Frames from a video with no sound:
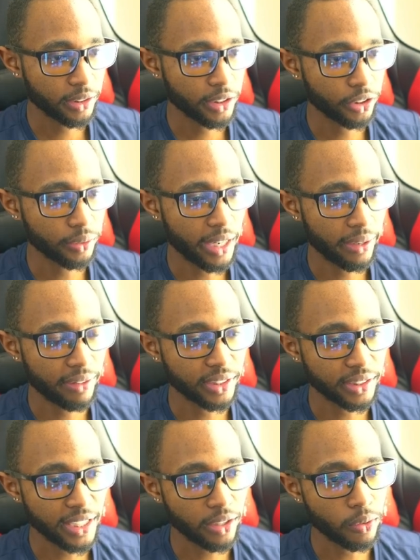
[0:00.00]
as you now have to
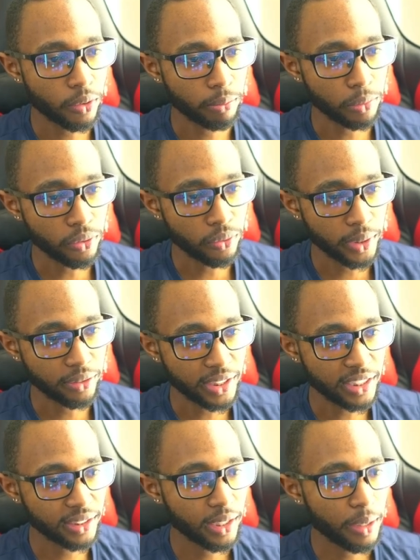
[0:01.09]
take or move one of
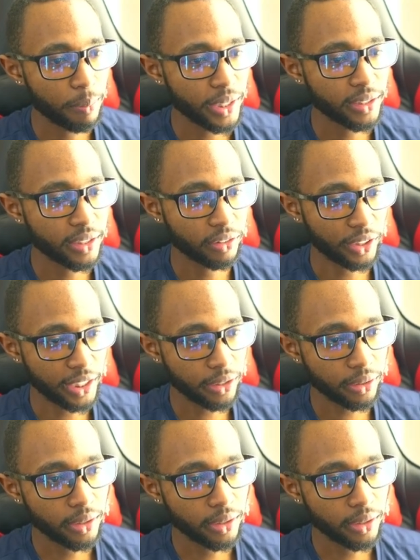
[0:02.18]
these pieces right here,